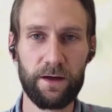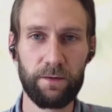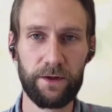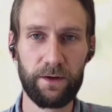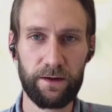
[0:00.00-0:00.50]

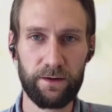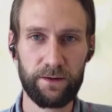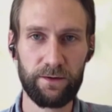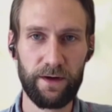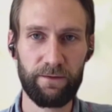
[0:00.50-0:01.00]
But you cannot
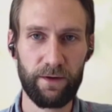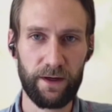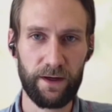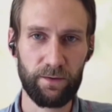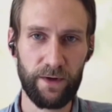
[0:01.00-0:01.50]
do
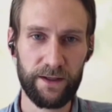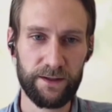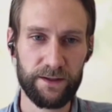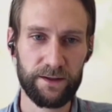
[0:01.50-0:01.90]
everything at once.